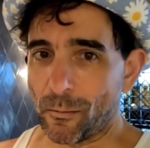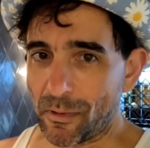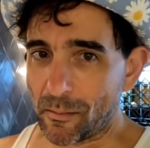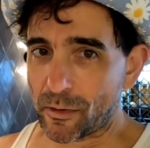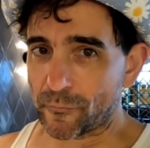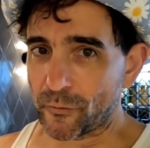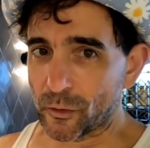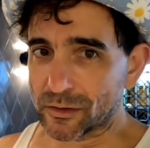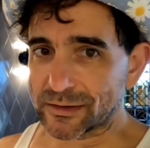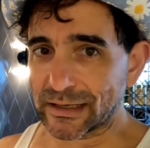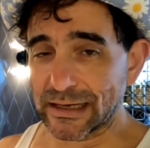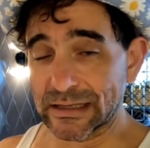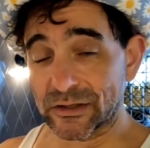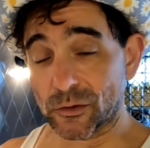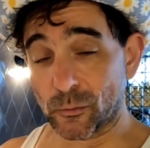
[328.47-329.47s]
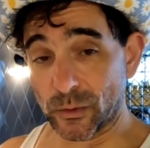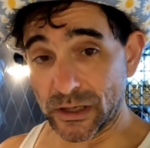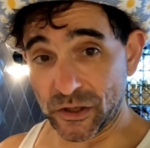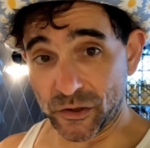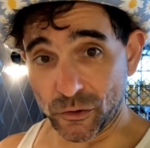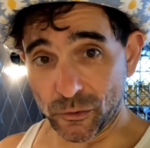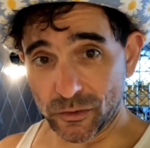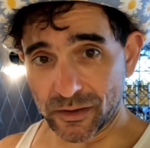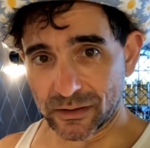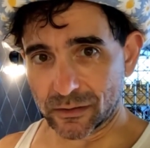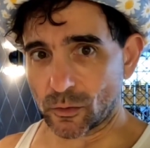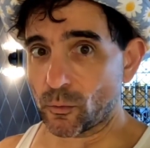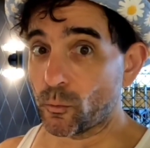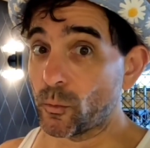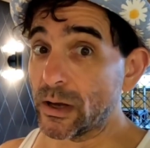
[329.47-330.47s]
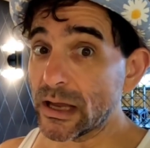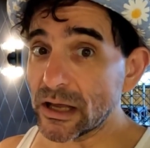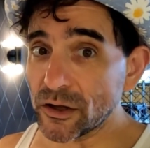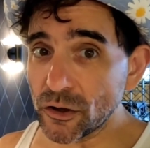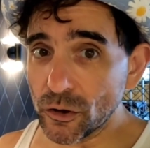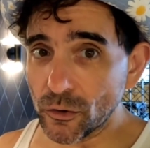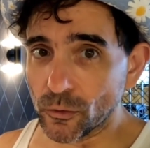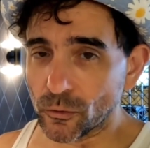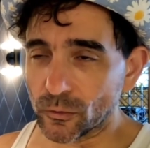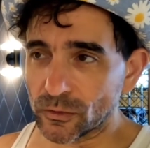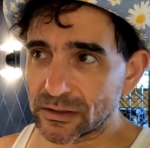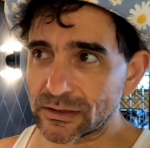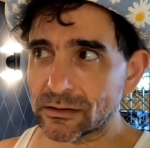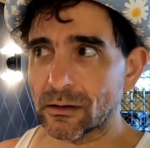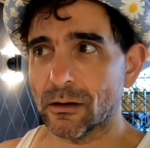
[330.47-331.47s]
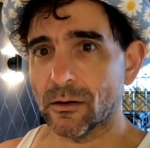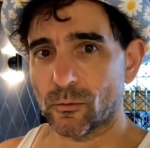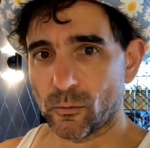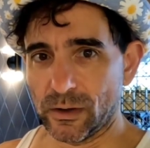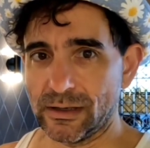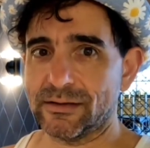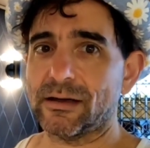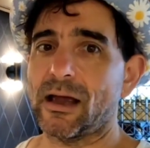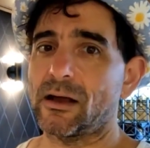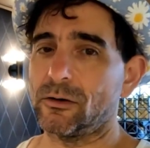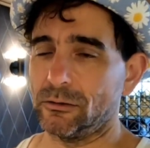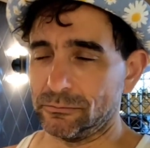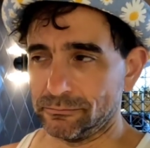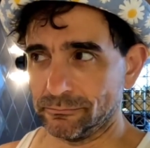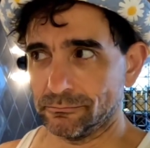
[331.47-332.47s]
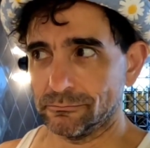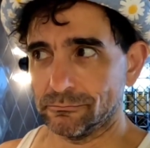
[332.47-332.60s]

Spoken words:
Remember folks, it's reduce, reuse, recycle.